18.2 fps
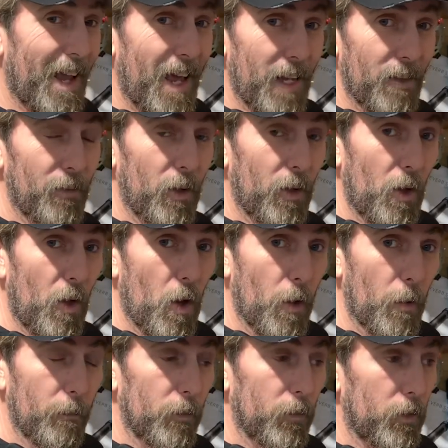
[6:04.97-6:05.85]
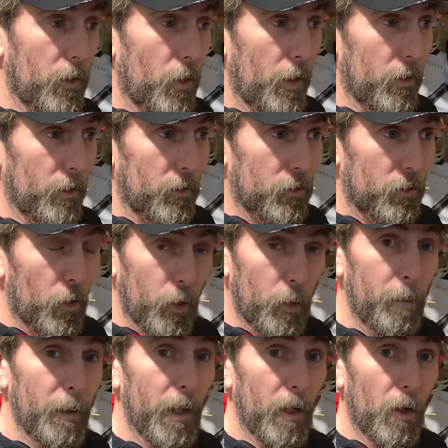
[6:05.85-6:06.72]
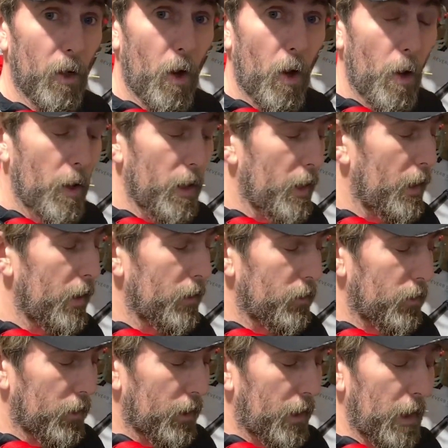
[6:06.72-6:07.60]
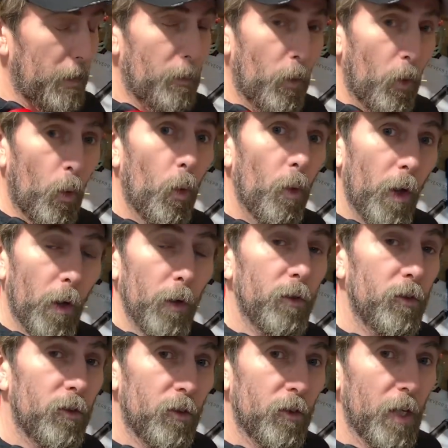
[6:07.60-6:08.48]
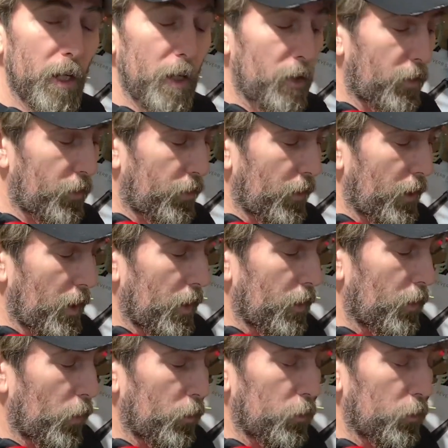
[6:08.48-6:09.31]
of a lot. Now, it's got to be a lot to keep all those teeth, those